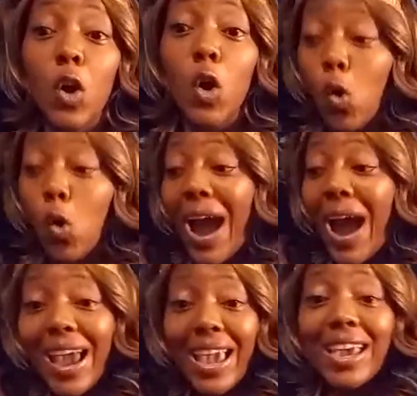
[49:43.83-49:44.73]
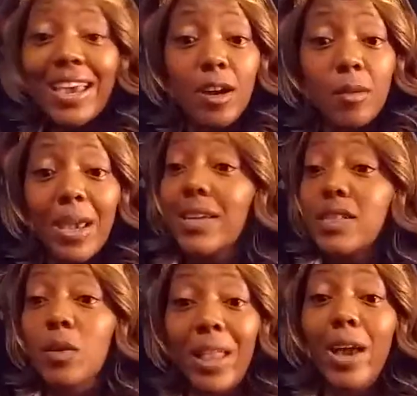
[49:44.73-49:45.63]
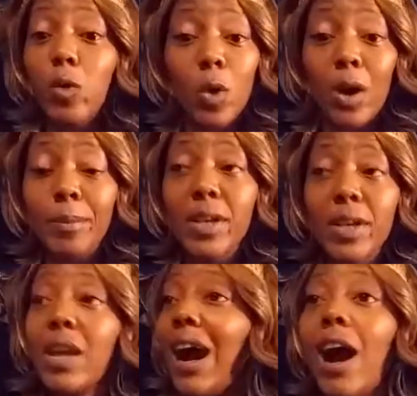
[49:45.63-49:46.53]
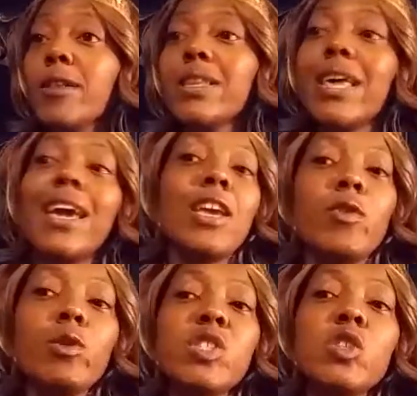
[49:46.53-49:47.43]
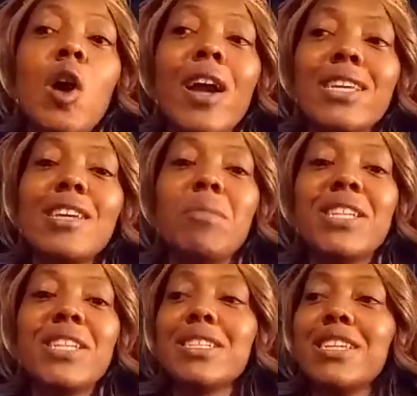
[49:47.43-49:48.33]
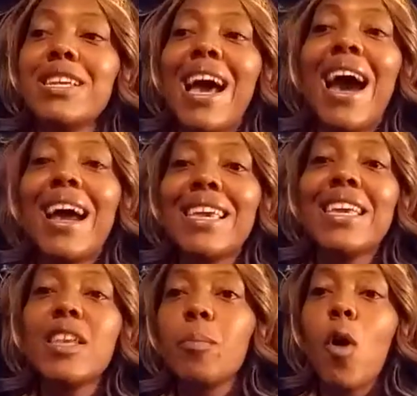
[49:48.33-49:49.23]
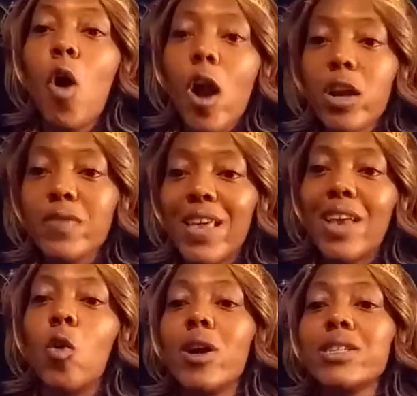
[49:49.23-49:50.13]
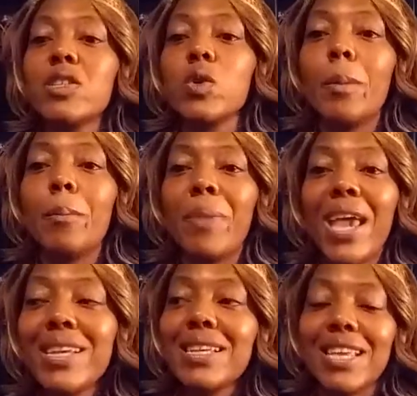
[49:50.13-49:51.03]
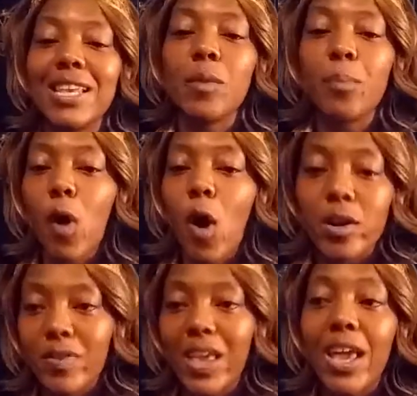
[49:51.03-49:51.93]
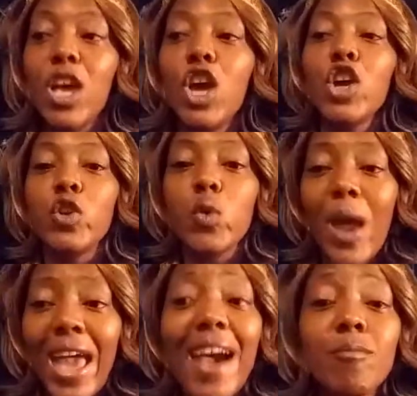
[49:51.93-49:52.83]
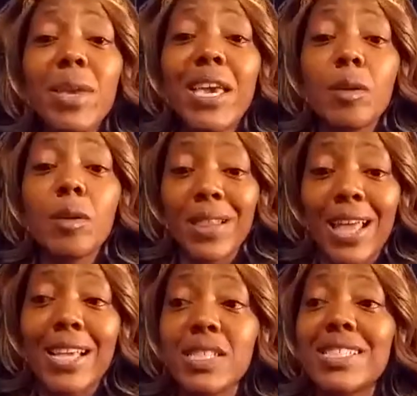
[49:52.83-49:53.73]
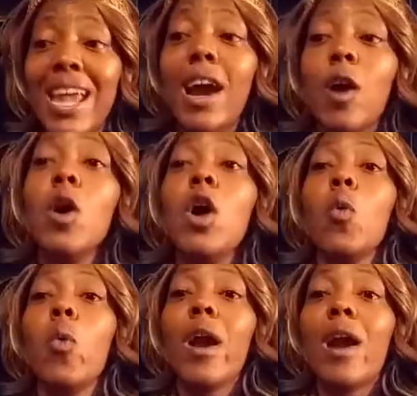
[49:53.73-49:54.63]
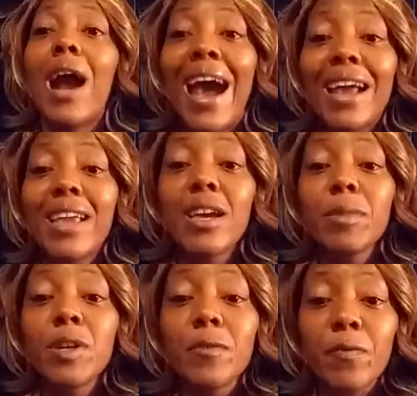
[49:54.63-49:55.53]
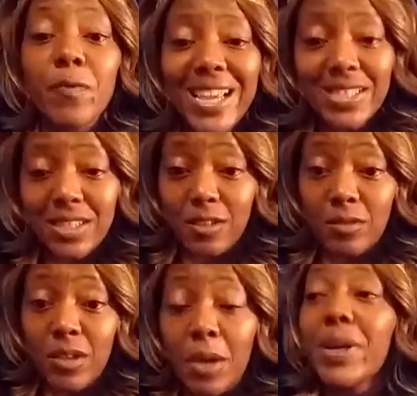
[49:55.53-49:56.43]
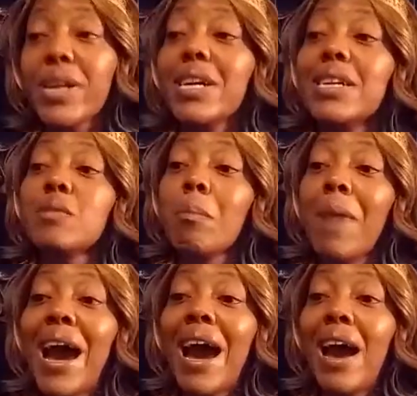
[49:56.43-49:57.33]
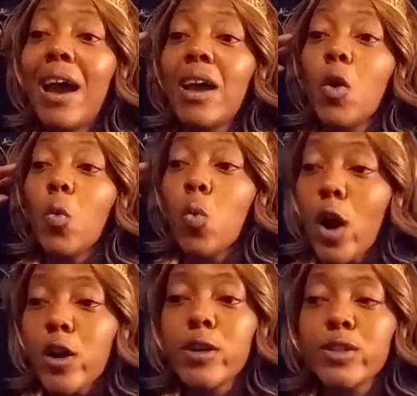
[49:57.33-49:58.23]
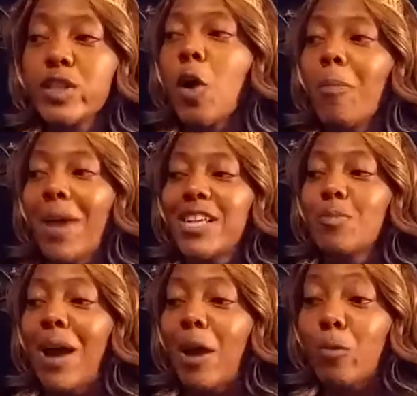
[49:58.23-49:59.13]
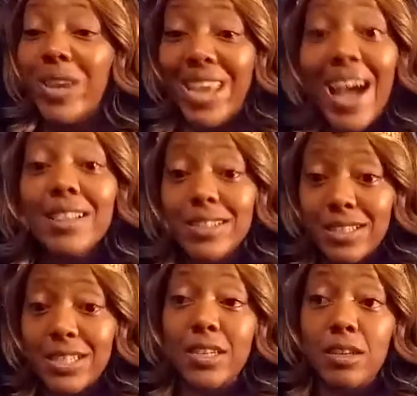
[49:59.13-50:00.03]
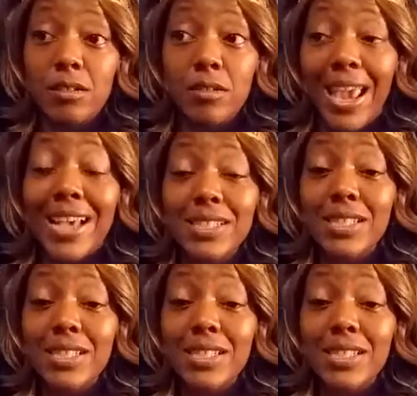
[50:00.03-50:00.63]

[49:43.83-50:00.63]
who I am as a Black woman, all of that. If you start getting me to deny any part of that or to abandon any part of that, you have me in a place now where I am conflicted because my words don't match my reality as it